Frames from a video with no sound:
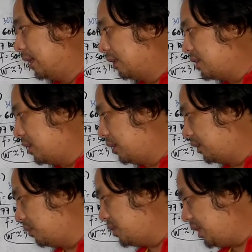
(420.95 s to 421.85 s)
times the
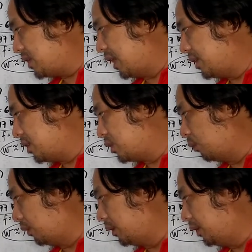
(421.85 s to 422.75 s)
negative 6. The answer is
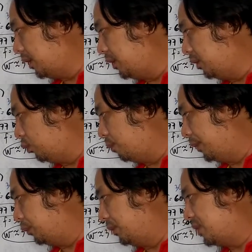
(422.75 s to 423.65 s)

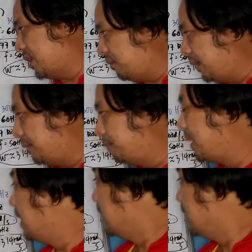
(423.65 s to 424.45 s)
482.27.